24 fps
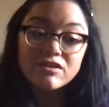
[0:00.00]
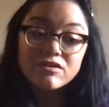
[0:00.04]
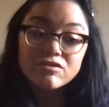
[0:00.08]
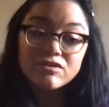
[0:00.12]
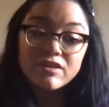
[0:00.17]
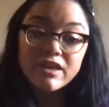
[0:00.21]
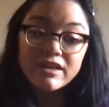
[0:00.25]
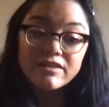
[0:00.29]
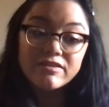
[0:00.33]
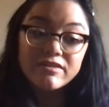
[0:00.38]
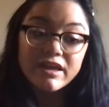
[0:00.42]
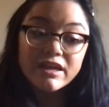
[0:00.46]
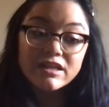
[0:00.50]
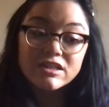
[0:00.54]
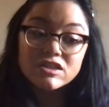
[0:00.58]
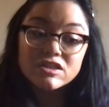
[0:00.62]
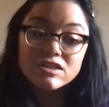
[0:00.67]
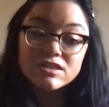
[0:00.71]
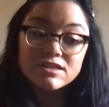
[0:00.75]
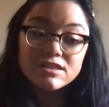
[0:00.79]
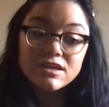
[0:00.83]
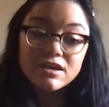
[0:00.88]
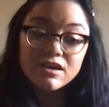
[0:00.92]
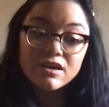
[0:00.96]
and
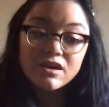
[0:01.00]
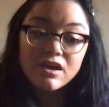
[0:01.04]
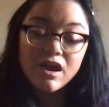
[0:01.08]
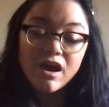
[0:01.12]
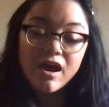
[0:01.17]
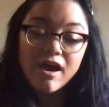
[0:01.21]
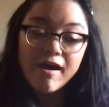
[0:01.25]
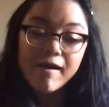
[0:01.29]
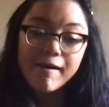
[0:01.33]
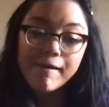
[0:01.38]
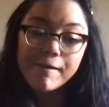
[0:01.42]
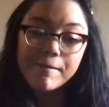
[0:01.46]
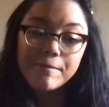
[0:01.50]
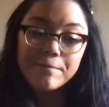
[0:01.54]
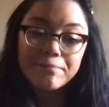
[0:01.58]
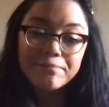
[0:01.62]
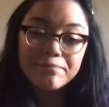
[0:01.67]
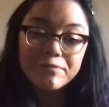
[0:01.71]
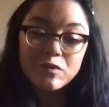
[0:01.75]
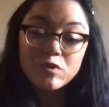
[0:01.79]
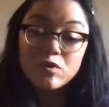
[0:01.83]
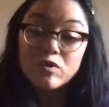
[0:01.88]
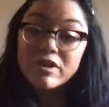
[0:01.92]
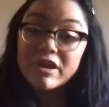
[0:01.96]
that's
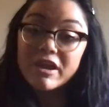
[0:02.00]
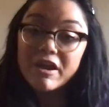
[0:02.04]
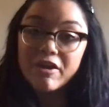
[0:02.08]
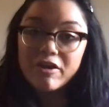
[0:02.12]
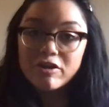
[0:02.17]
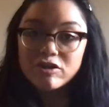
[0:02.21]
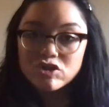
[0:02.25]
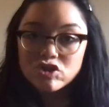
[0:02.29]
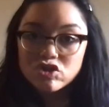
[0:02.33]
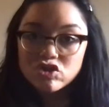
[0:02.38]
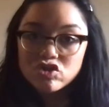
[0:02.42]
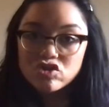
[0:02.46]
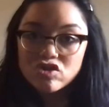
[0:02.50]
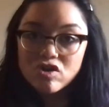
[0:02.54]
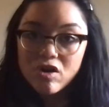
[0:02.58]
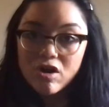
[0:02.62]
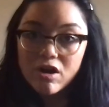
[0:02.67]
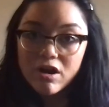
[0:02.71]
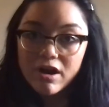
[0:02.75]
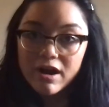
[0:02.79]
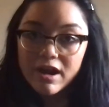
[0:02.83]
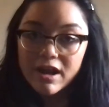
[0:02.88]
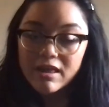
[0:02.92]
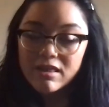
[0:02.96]
who the characters
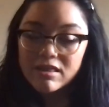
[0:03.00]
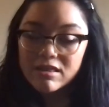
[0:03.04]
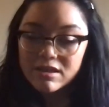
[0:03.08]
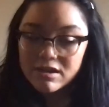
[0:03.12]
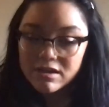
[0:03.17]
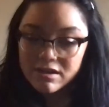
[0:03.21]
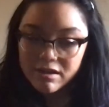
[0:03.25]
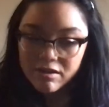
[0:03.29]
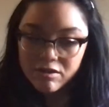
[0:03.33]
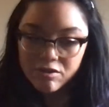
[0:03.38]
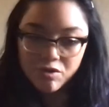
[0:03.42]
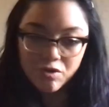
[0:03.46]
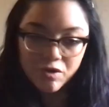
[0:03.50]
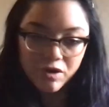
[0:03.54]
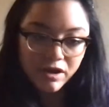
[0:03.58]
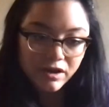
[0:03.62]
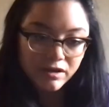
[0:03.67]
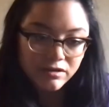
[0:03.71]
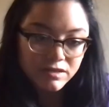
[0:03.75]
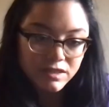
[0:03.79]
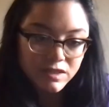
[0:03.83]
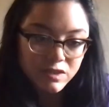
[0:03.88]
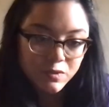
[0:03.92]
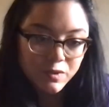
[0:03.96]
are in The Day the
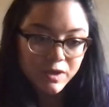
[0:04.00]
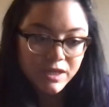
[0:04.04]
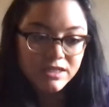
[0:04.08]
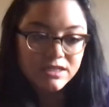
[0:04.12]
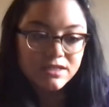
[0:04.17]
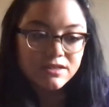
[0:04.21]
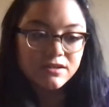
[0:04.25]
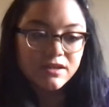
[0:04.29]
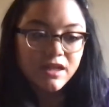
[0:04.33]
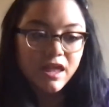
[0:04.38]
Crayons Quit.